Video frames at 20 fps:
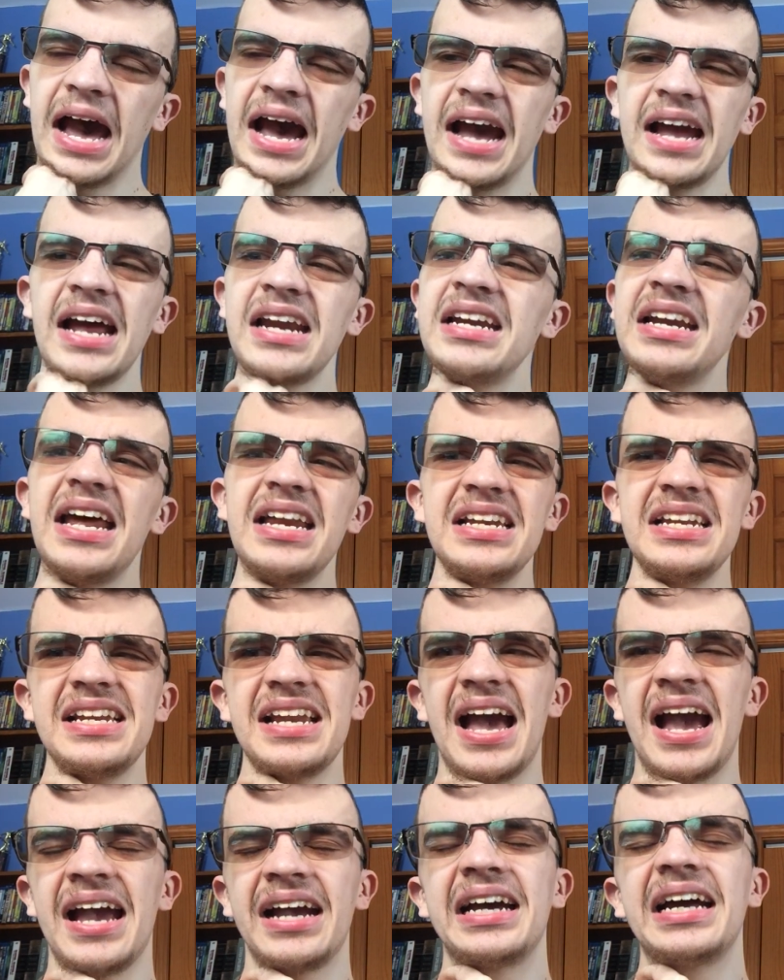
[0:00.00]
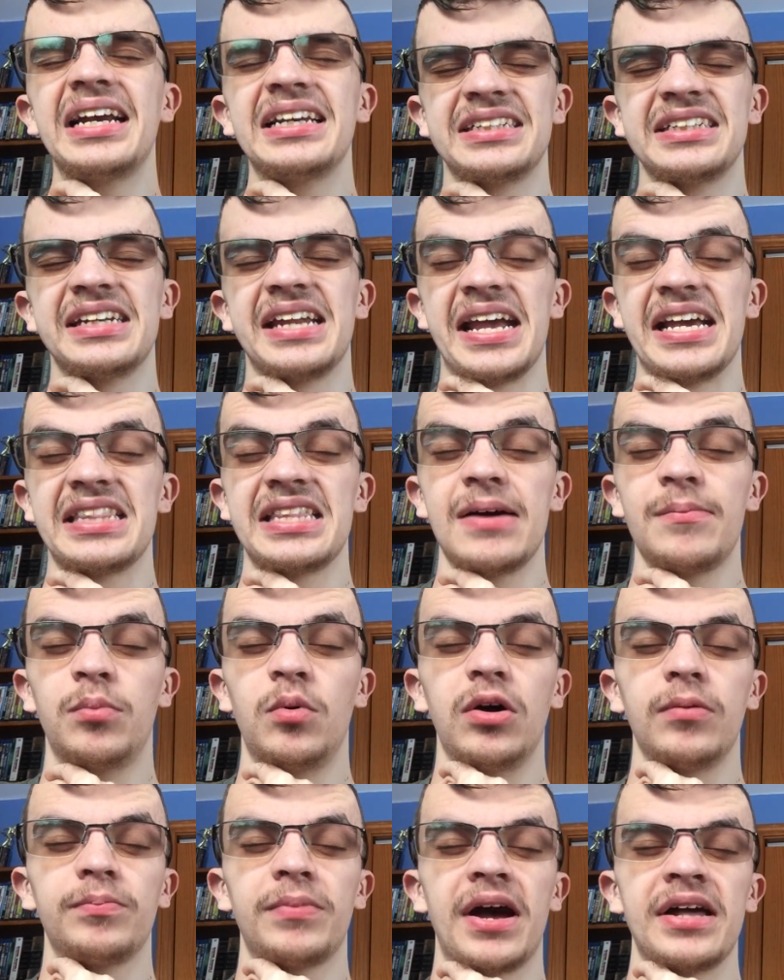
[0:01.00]
I kind of did hate that
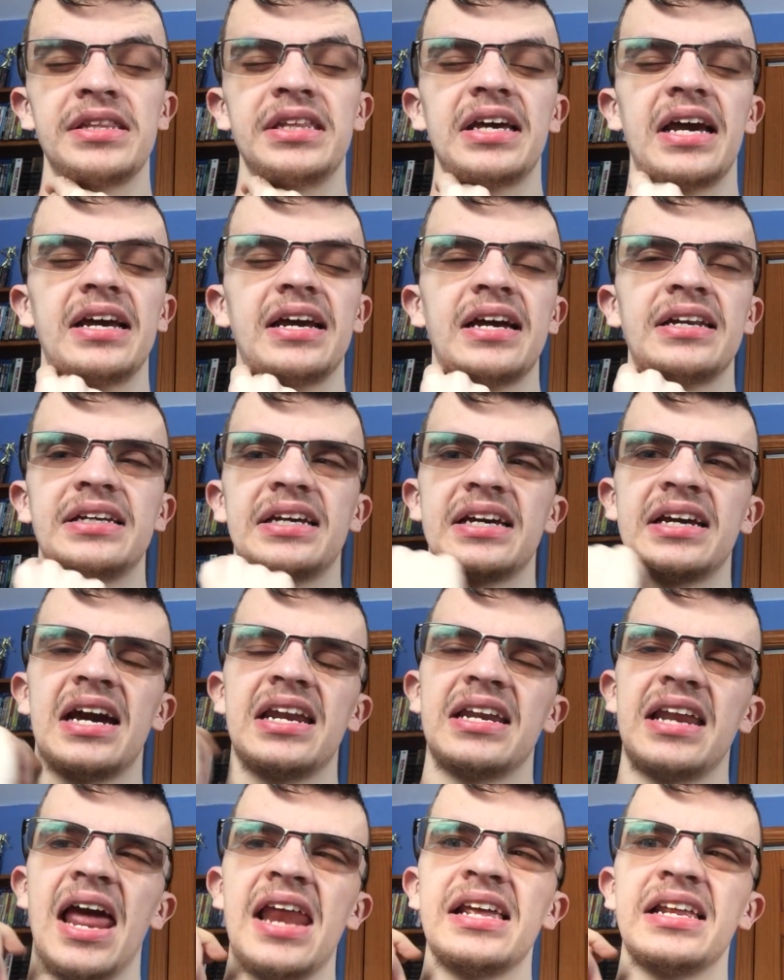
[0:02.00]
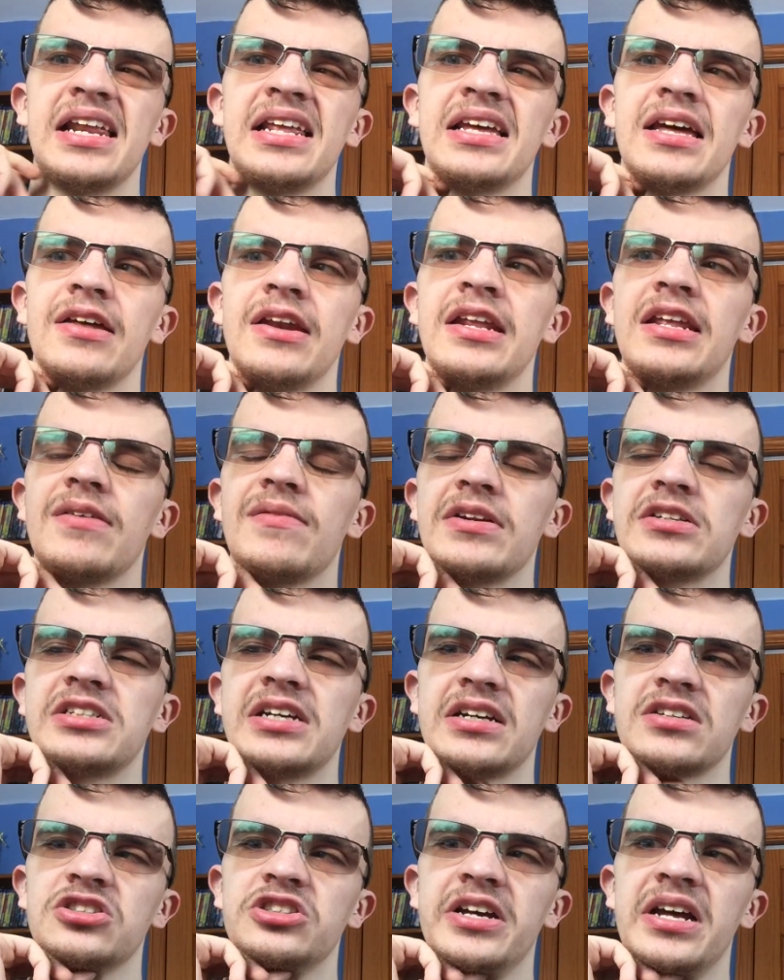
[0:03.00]
book, but I think I kind of need to give it a
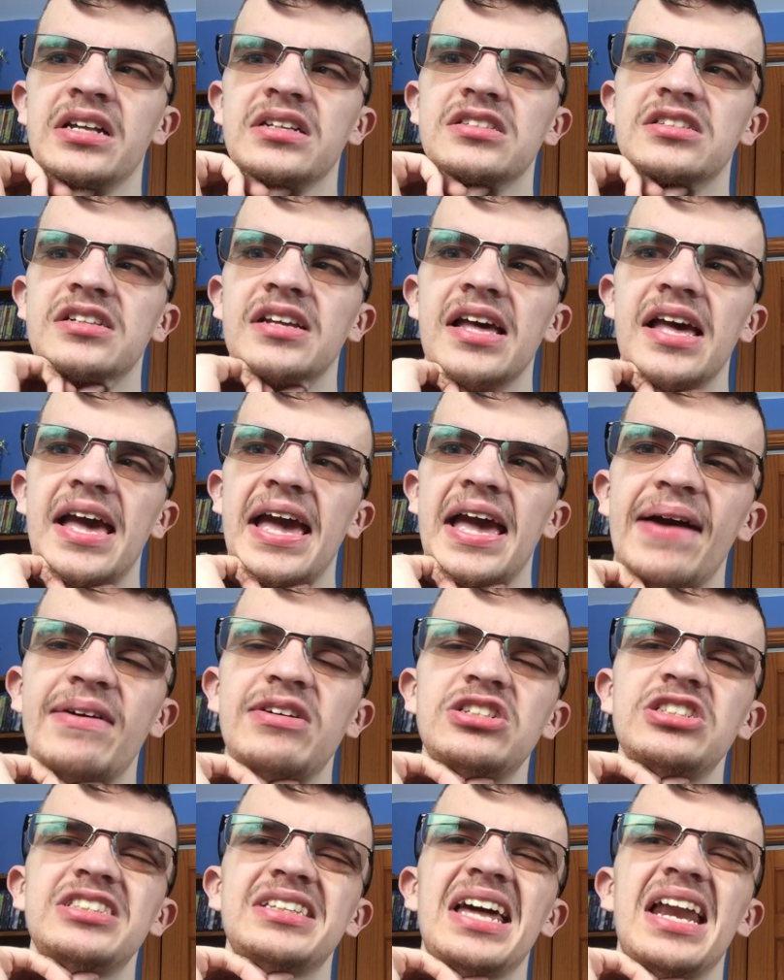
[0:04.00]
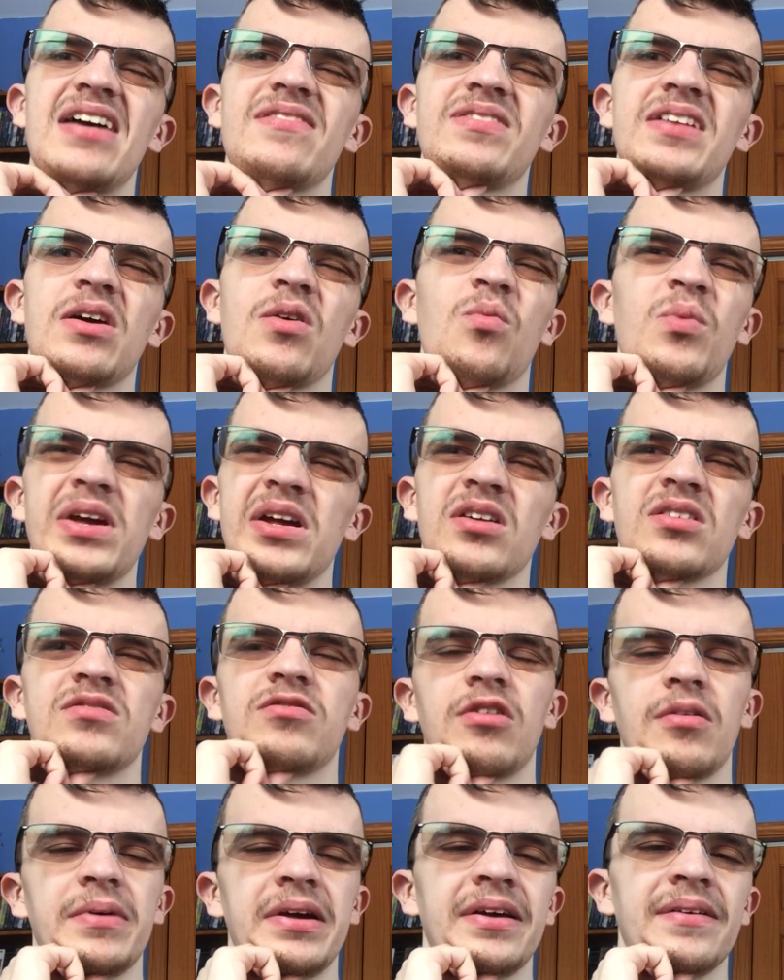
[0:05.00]
second chance. It was just kind of like weird
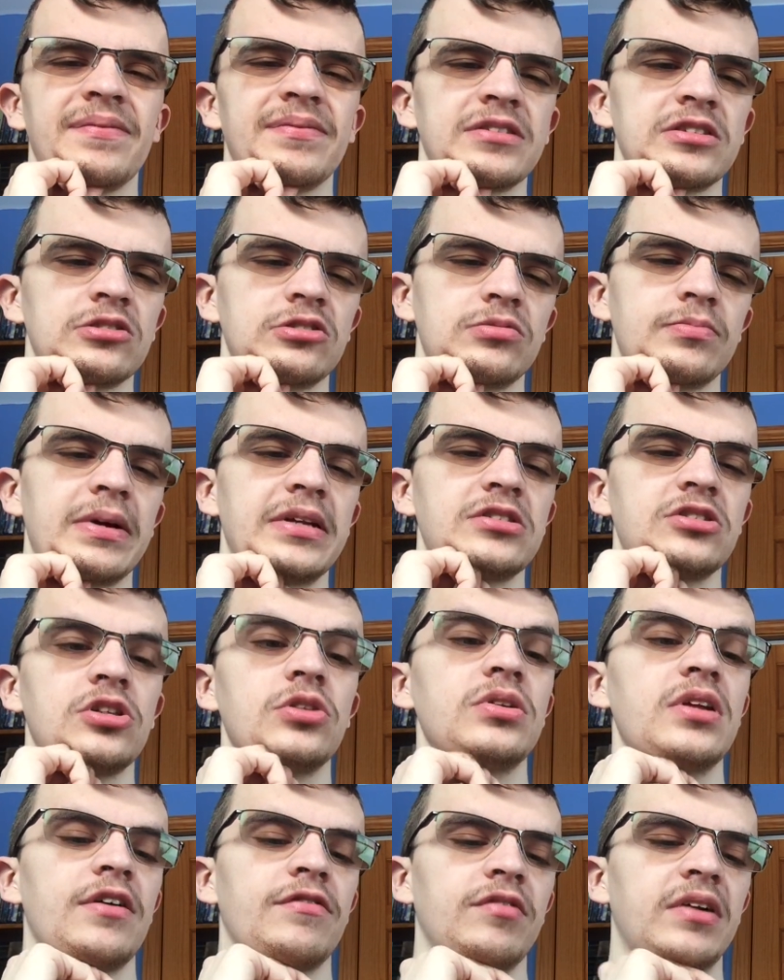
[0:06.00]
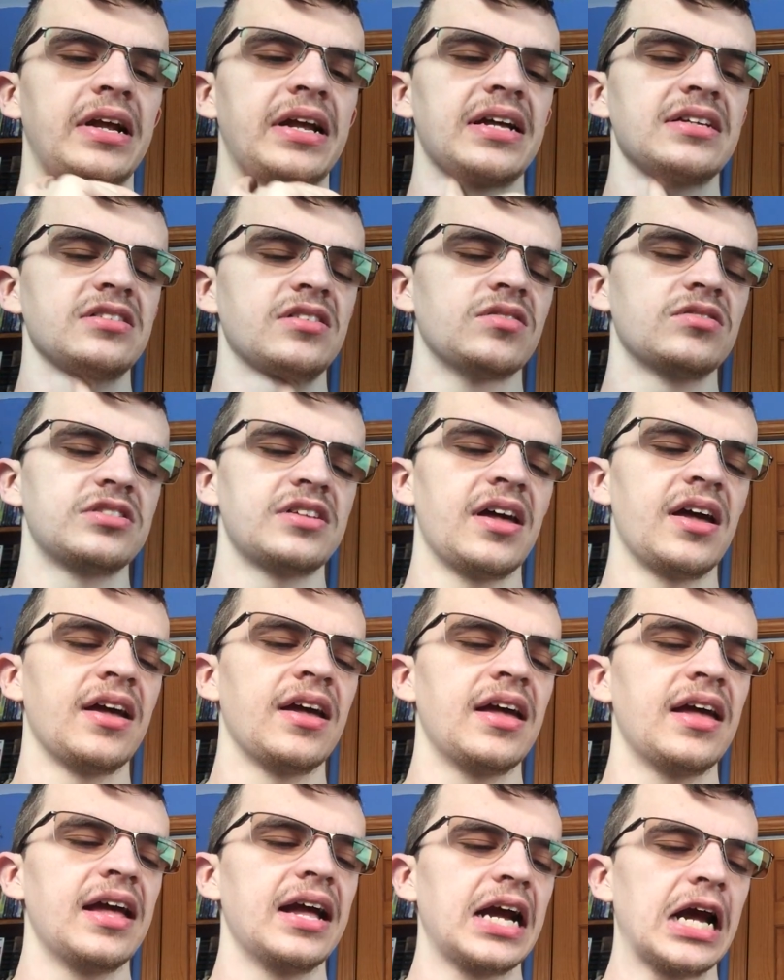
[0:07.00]
for me, a bit too different, I guess you could say.
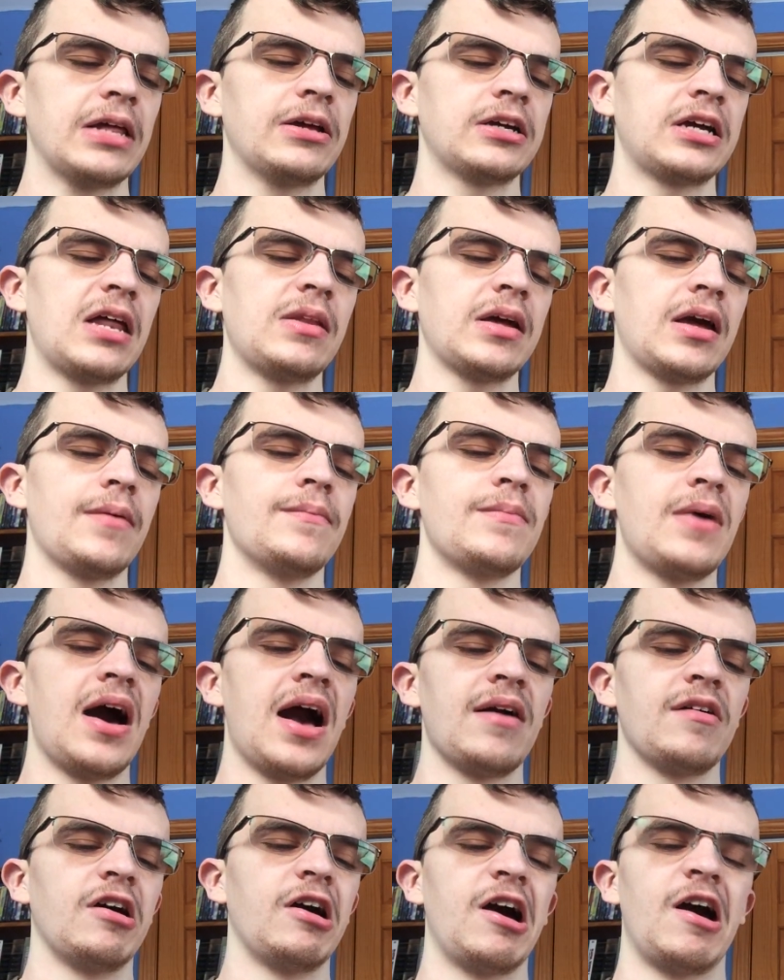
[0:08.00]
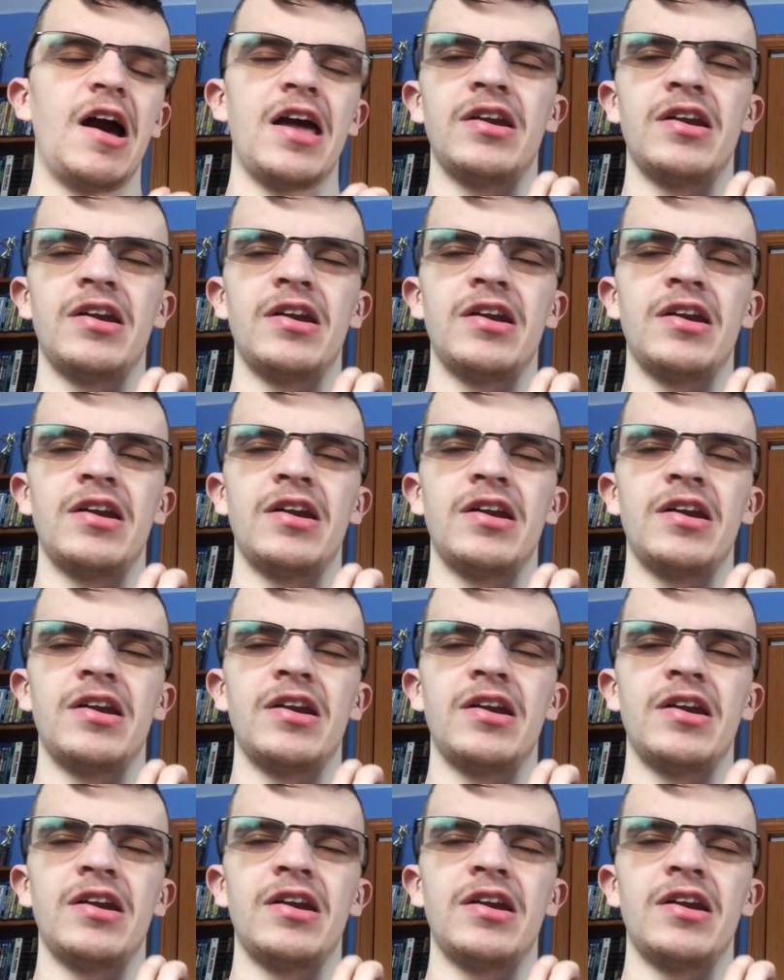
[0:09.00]
Kind of like a manga.